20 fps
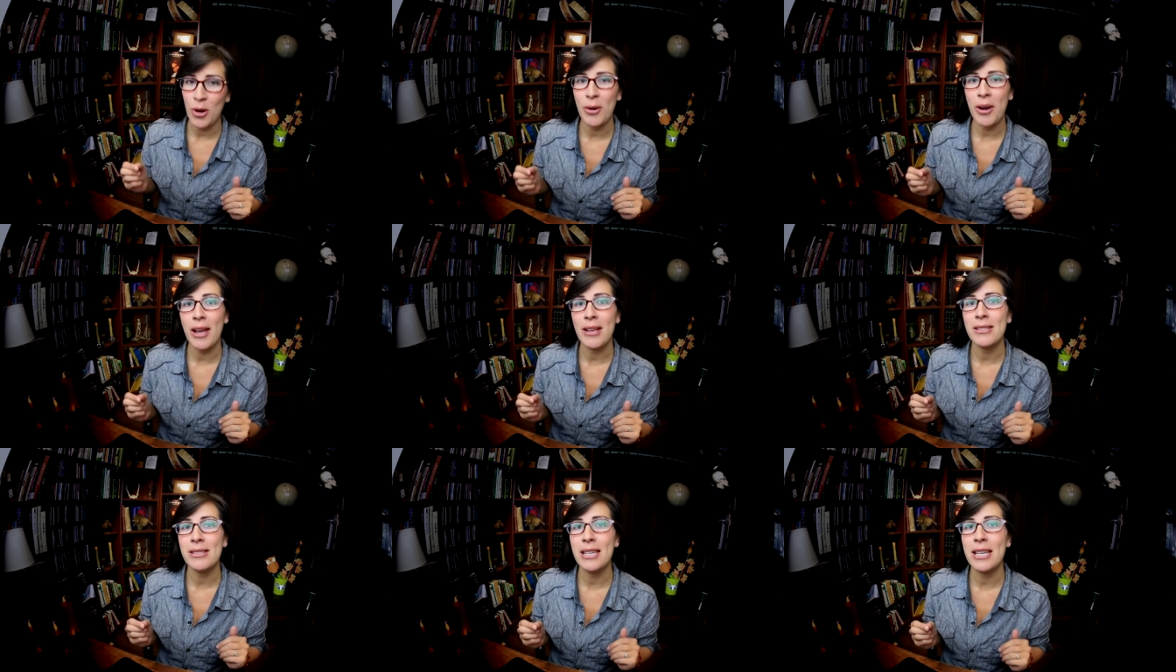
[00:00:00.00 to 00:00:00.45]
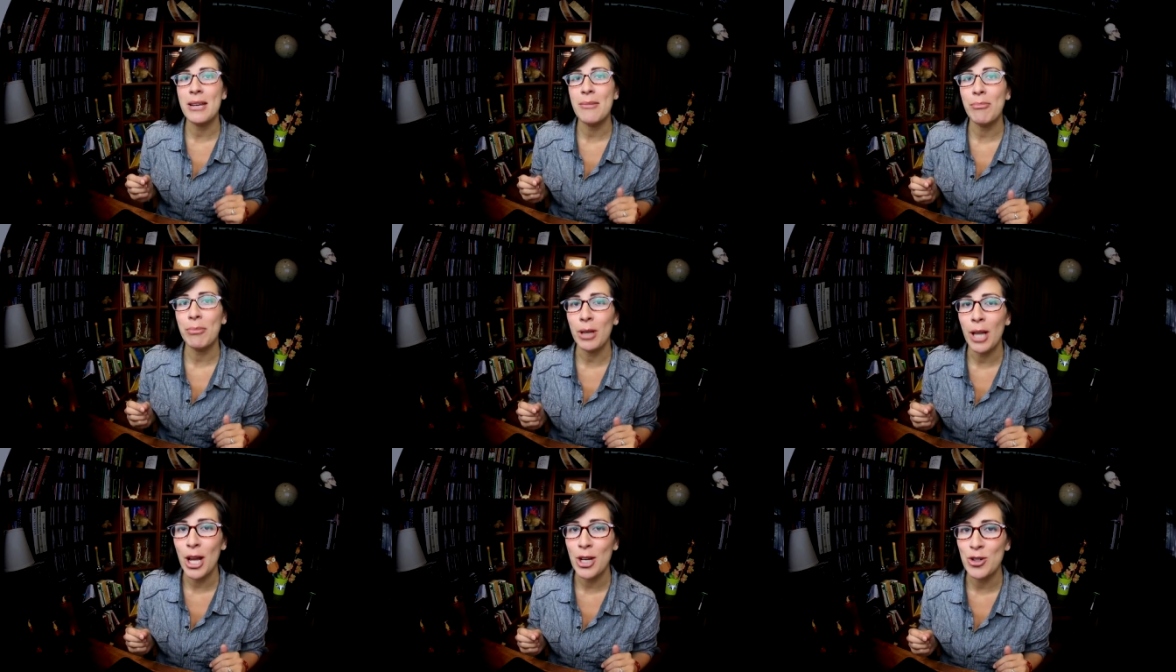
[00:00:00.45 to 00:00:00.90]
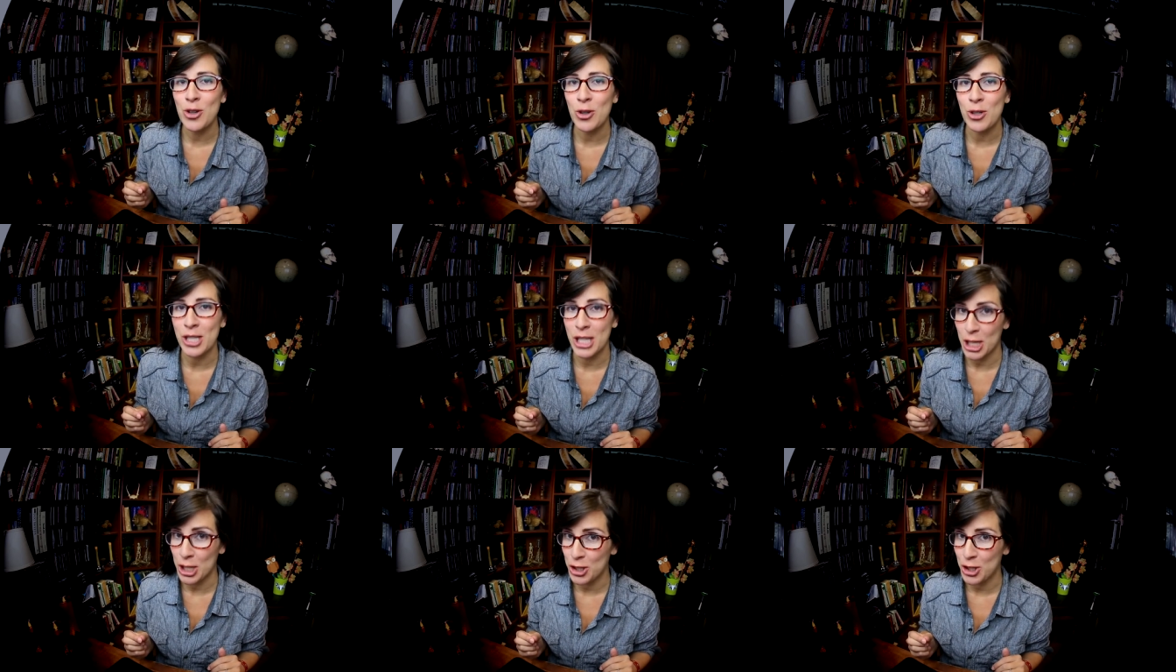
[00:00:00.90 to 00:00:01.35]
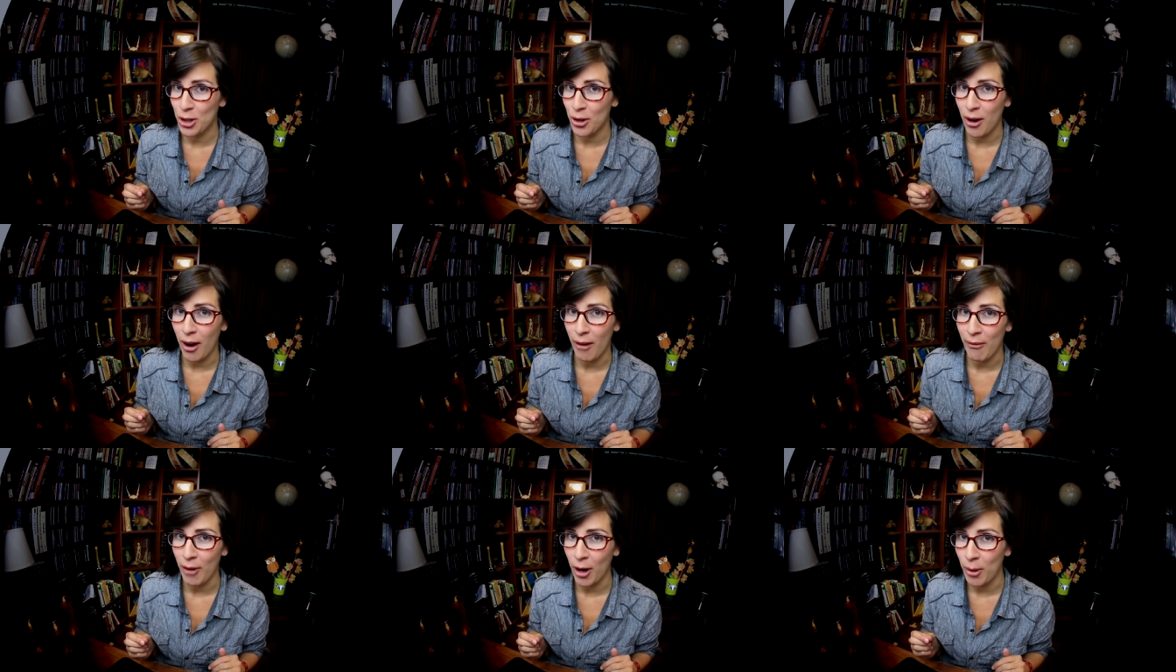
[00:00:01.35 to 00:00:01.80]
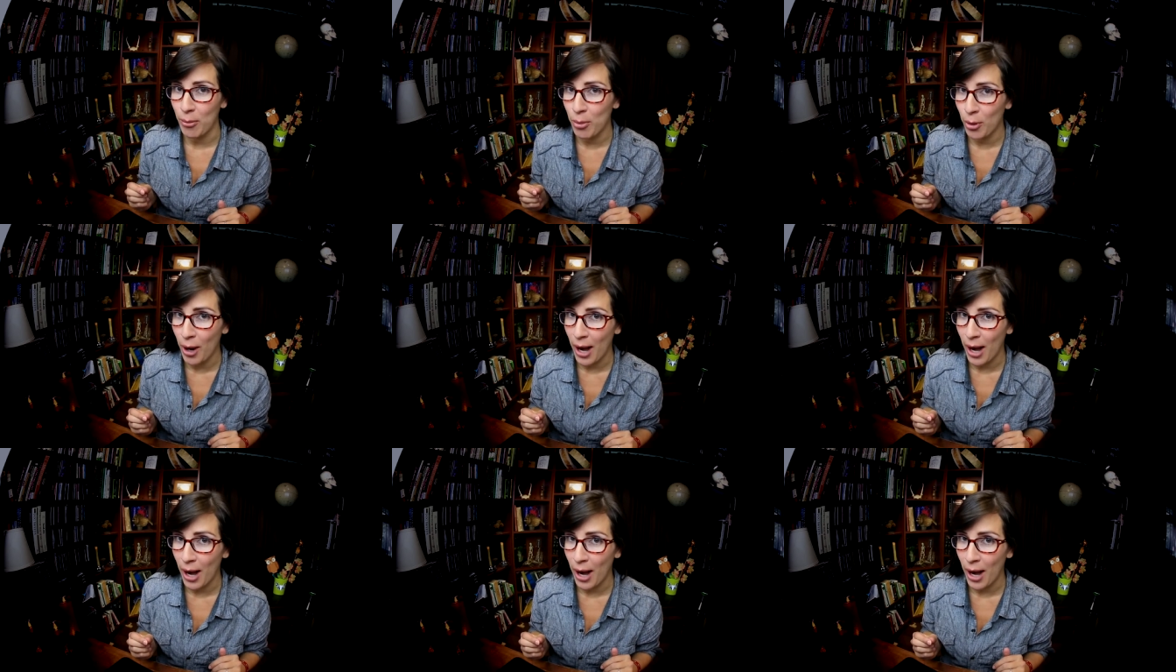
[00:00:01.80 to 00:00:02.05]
known as the pleasure center of our